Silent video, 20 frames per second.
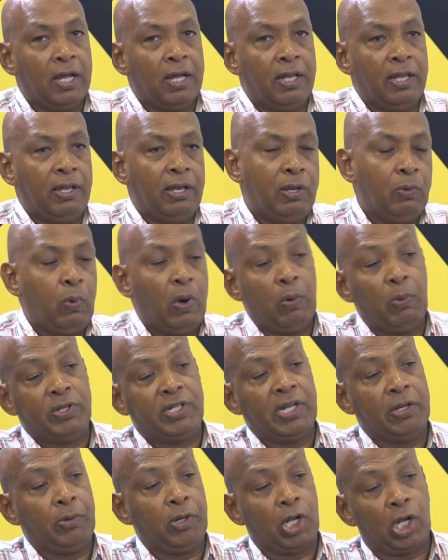the, the way we
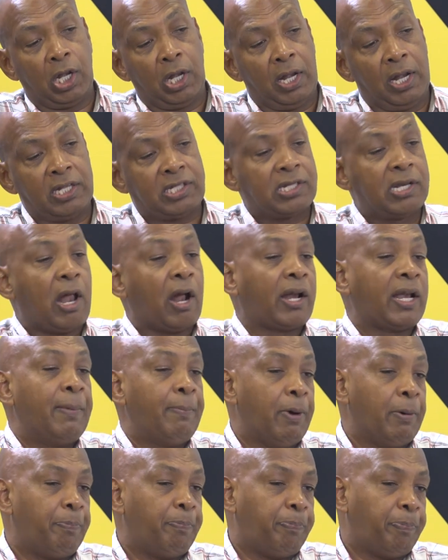deal with it, let's lock
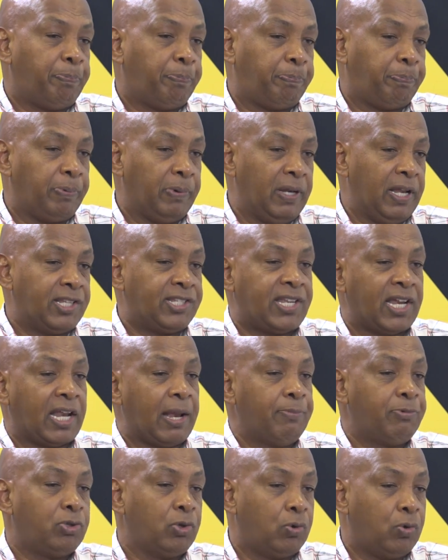them up, let's take
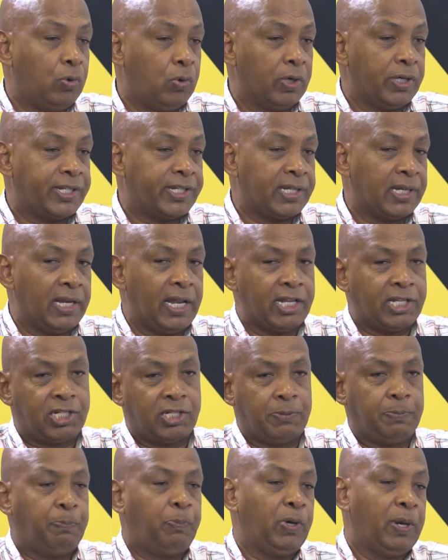them to court,
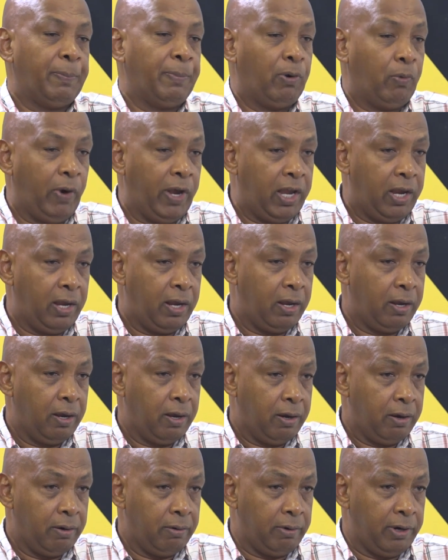let's put them away
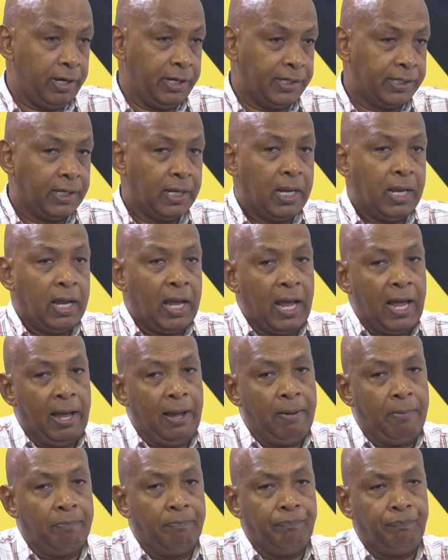right?
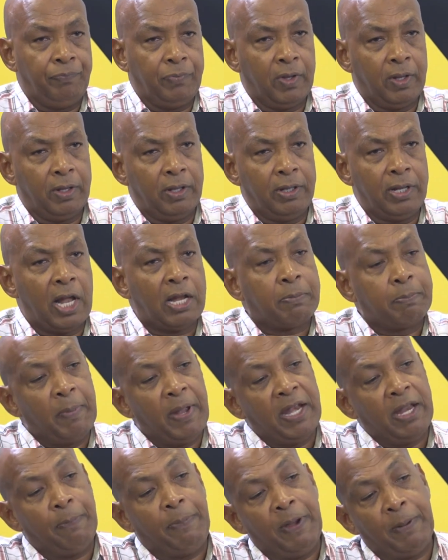Um, not
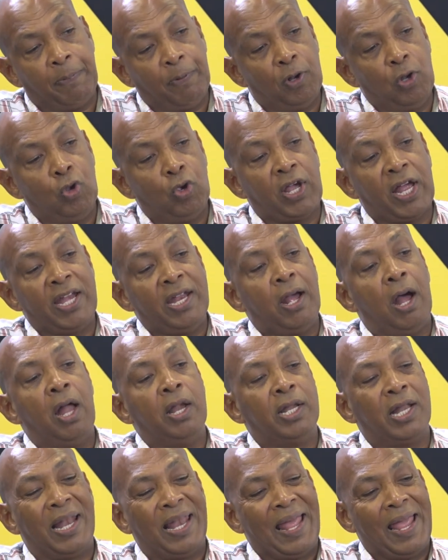many people look at the
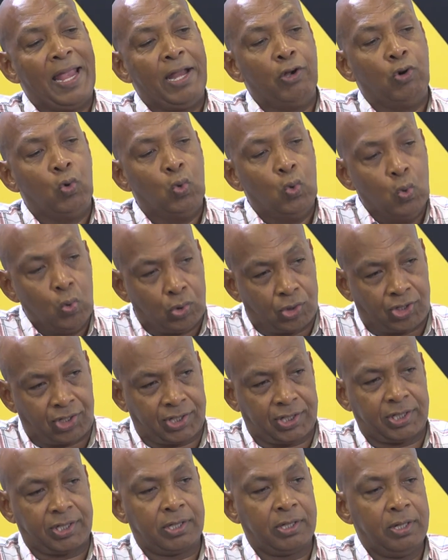underlying
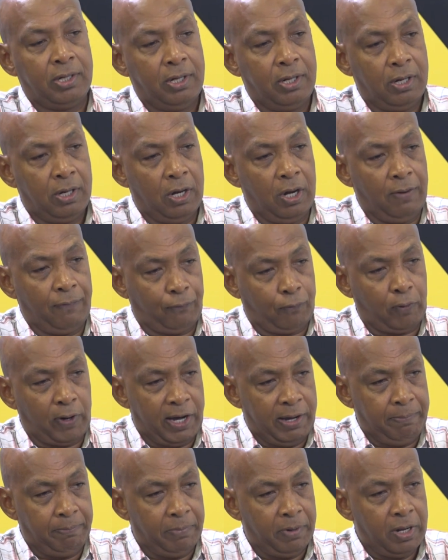roots of
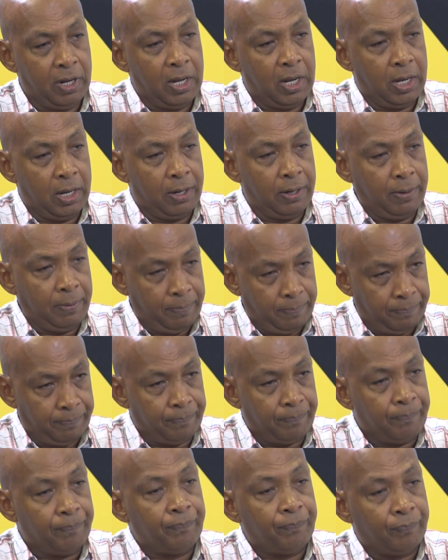crime. Hold that thought. Hold
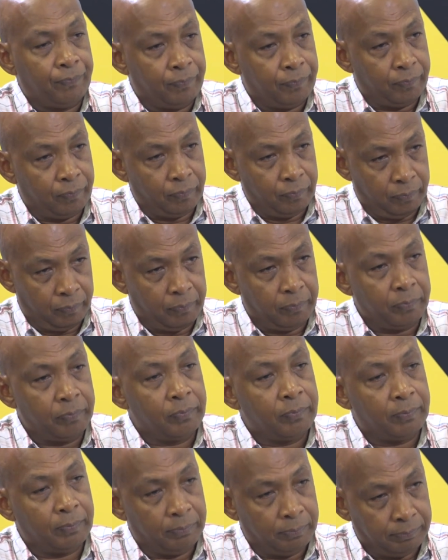that thought. That's a very good thought.
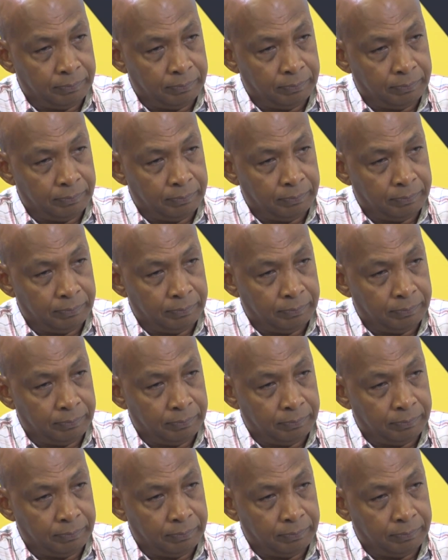We'll come